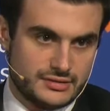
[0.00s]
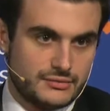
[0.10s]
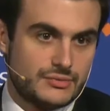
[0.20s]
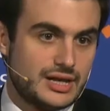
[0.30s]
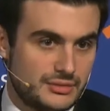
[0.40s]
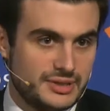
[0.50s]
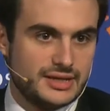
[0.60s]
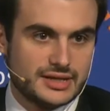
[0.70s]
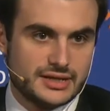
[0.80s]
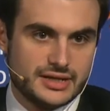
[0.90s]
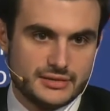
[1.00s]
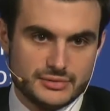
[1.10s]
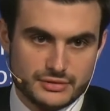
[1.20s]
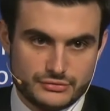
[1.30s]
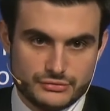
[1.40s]
while being
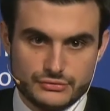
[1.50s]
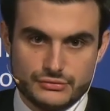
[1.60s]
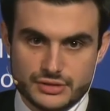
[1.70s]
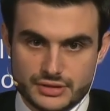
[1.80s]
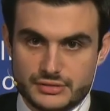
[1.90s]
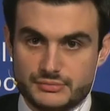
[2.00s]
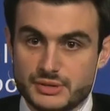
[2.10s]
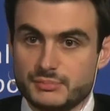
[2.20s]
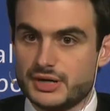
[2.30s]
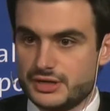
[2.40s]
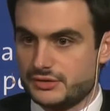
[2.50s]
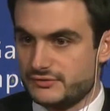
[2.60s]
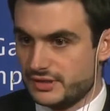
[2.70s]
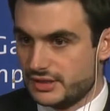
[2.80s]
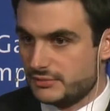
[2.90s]
unable to be part
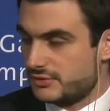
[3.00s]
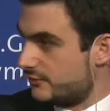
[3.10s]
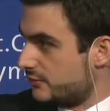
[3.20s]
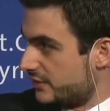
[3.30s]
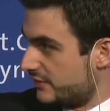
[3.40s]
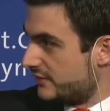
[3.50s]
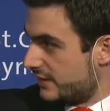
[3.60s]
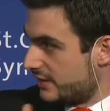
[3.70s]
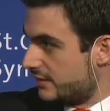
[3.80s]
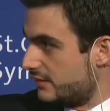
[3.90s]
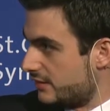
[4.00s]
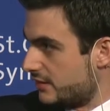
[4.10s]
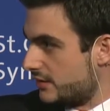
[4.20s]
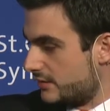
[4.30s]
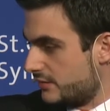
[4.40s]
of the labor force. And
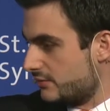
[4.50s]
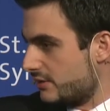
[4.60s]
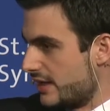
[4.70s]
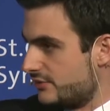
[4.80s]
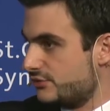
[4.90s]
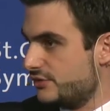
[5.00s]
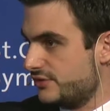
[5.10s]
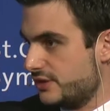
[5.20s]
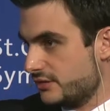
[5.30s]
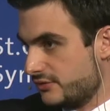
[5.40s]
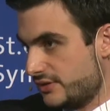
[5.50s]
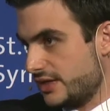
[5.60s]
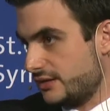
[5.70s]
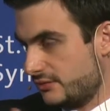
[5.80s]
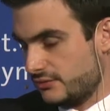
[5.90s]
as a result of
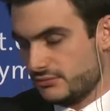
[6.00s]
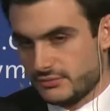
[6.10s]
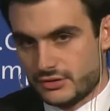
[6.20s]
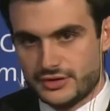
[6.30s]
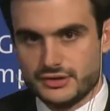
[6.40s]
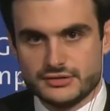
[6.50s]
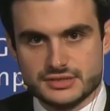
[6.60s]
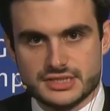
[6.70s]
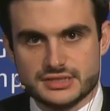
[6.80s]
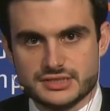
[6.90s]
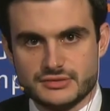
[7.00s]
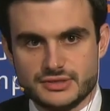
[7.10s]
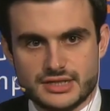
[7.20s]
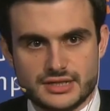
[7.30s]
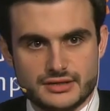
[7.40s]
that, or in conjunction
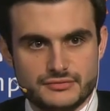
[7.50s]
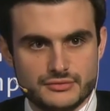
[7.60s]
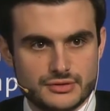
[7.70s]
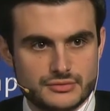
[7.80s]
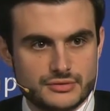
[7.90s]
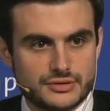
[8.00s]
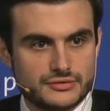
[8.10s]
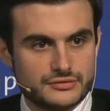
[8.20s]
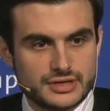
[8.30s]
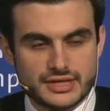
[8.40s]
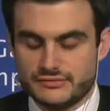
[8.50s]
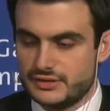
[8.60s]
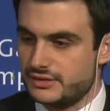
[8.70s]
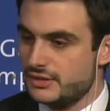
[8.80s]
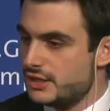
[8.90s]
with that, if you want, we're
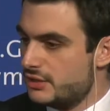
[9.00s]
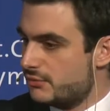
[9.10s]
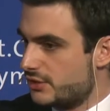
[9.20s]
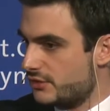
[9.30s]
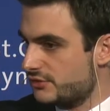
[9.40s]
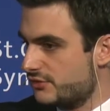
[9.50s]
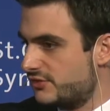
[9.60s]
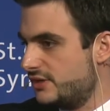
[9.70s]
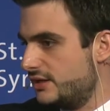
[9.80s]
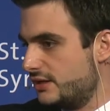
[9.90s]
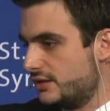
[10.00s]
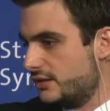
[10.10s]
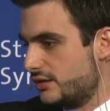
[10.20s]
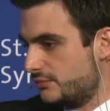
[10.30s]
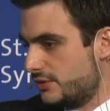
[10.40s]
also seeing
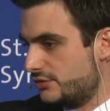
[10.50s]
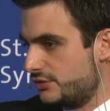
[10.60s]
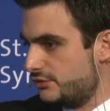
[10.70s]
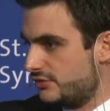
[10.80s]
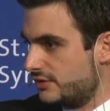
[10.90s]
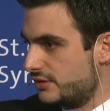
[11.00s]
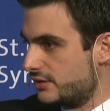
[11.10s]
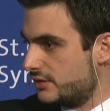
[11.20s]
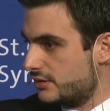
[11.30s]
a reducing